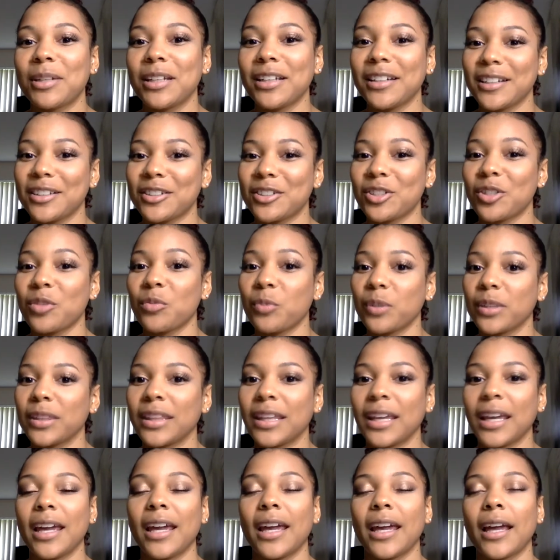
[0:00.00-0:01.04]
conditioner with
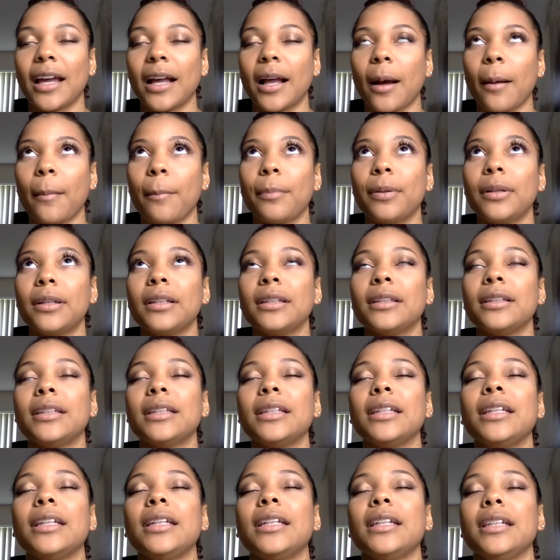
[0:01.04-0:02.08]
the egg,
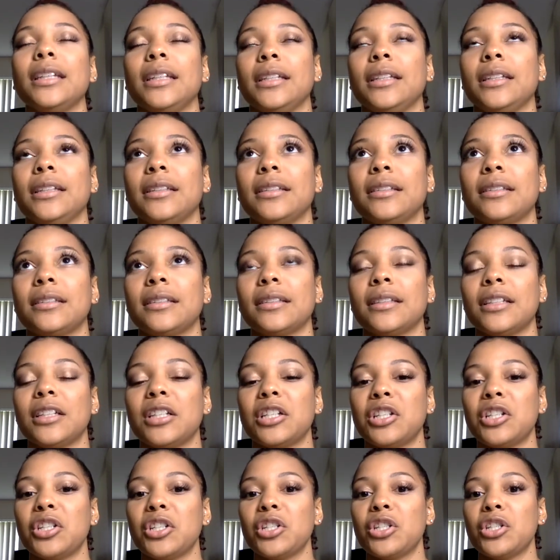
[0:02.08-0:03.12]
please
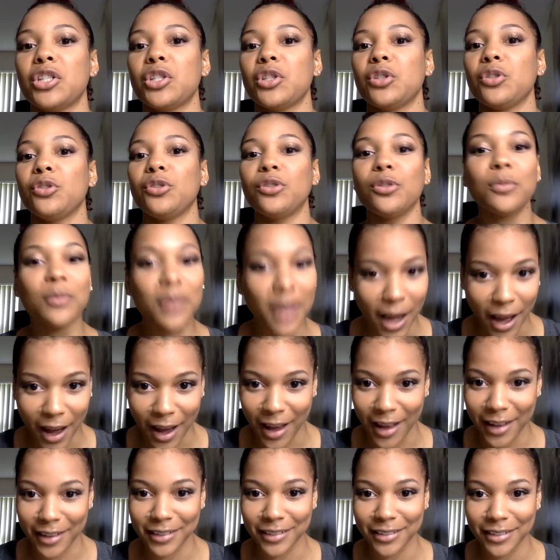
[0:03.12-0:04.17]
do
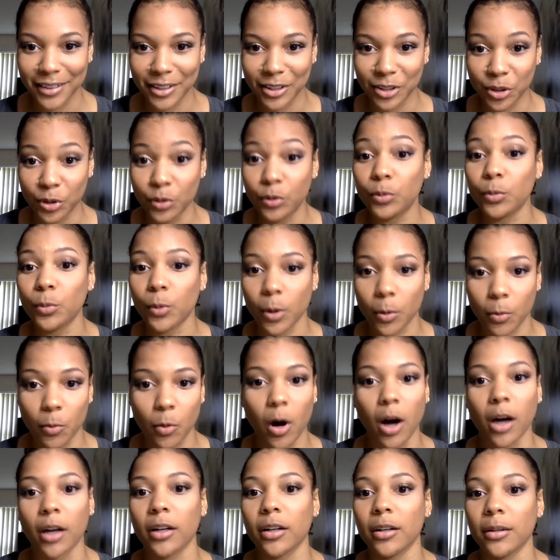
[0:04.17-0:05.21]
not use warm
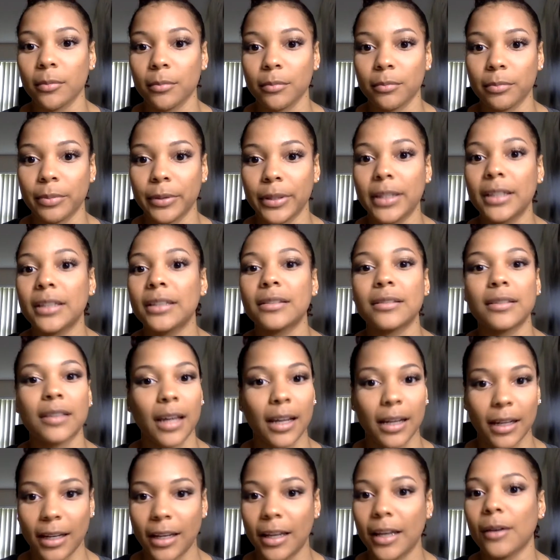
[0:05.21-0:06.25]
water because
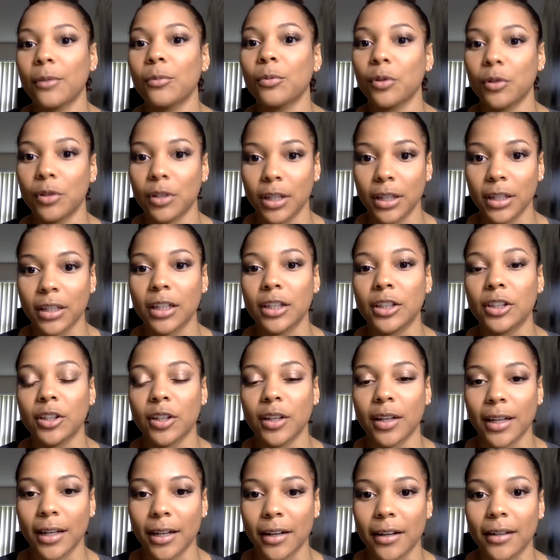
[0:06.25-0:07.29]
that egg will cook in your
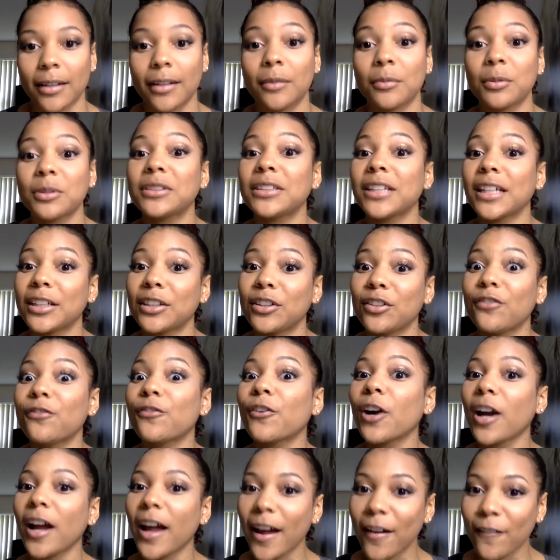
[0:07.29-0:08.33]
hair and it will take you
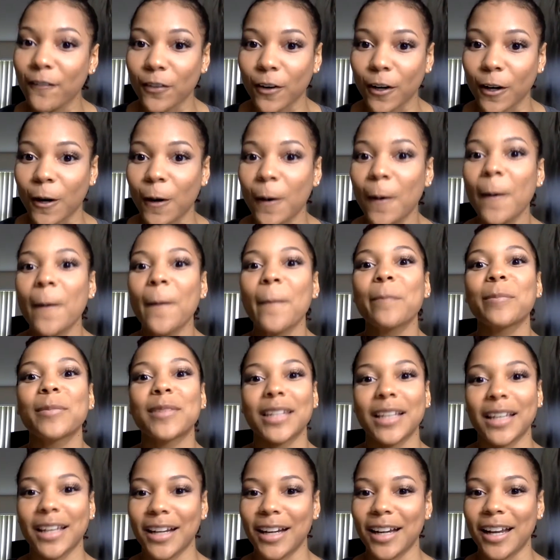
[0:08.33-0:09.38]
forever to
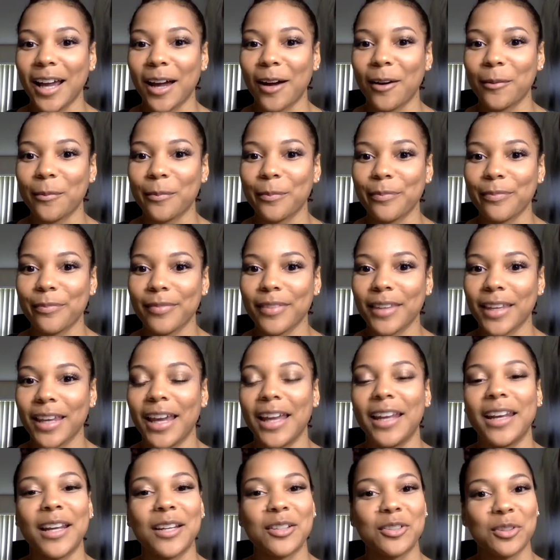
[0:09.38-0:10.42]
get it out.
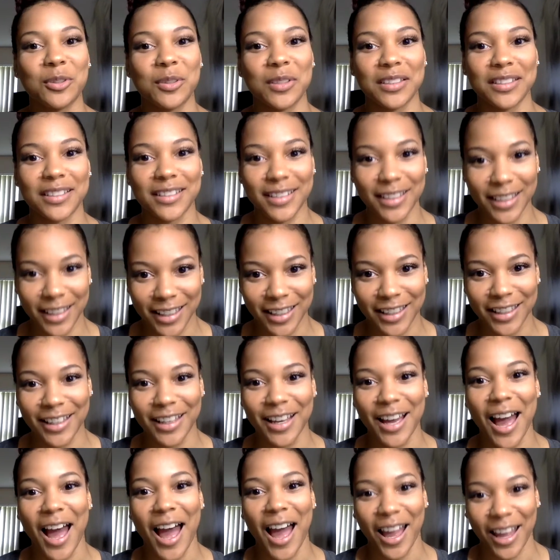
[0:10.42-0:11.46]
And as you can
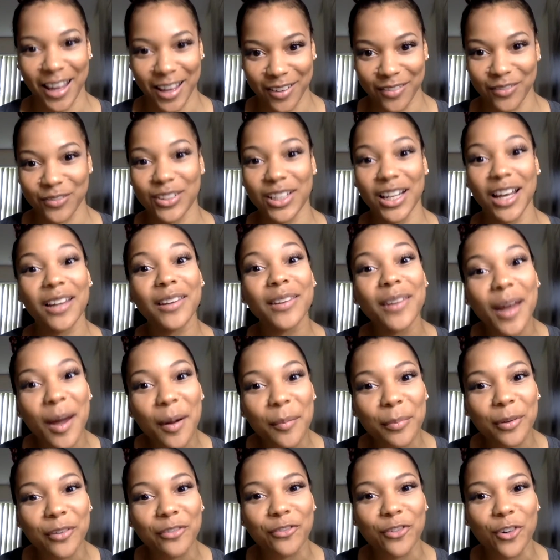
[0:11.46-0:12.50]
see, I have done
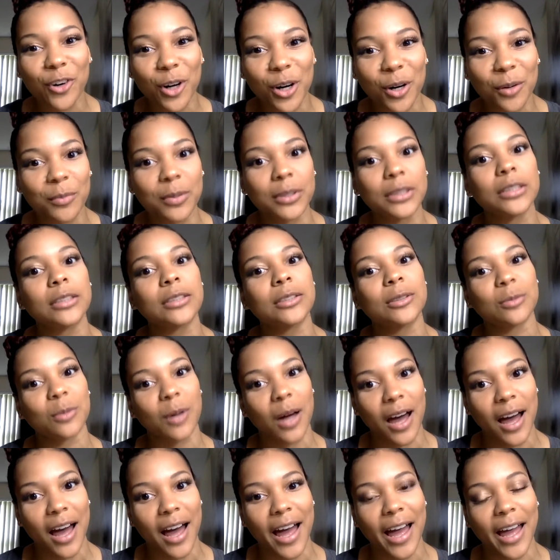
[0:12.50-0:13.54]
that before, which is
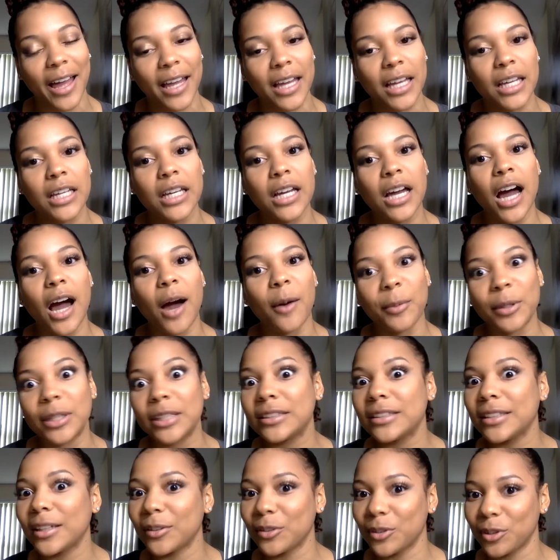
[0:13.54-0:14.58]
why I want to
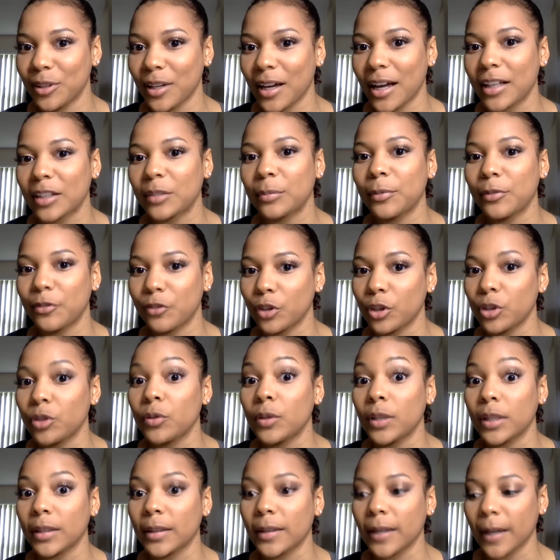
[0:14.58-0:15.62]
tell you guys before you
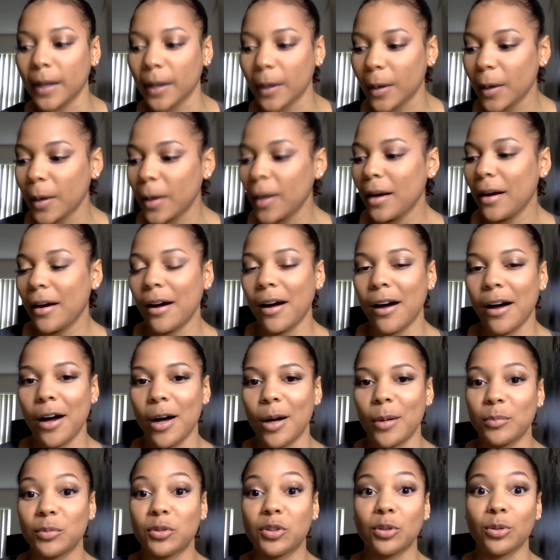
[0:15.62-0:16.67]
get
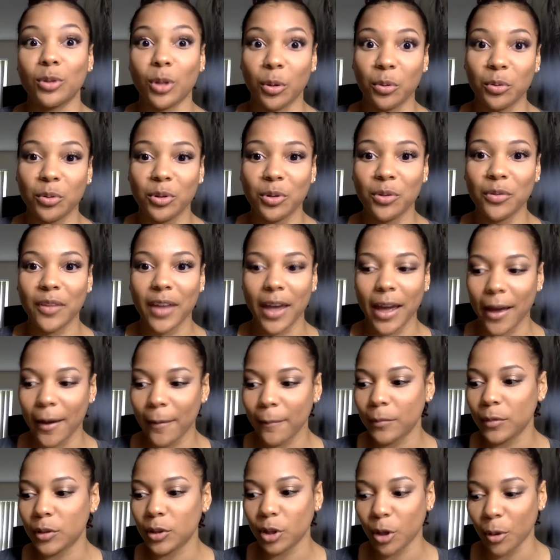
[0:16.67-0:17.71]
there. So don't do that.
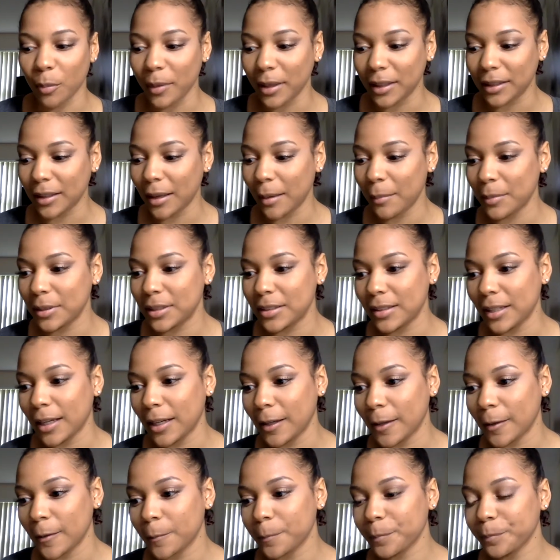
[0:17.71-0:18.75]
Don't make that
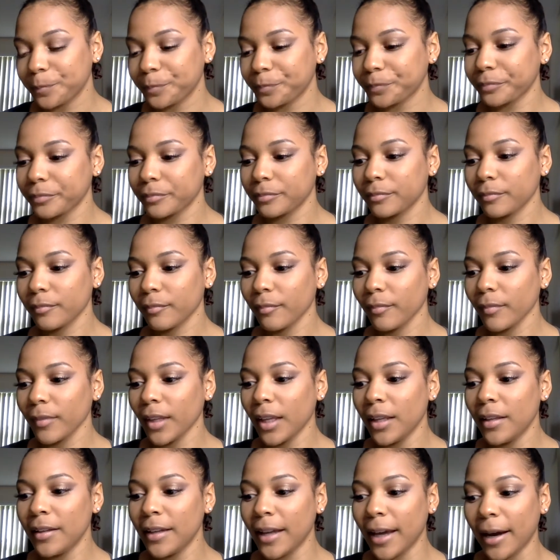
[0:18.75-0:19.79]
mistake.
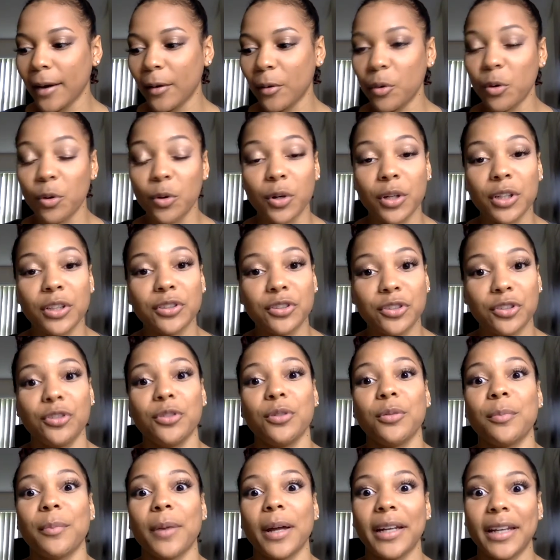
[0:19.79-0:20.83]
Now, on
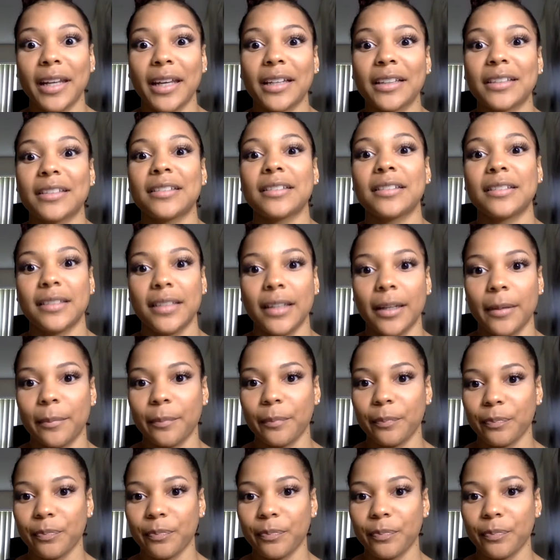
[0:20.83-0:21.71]
to my next tip.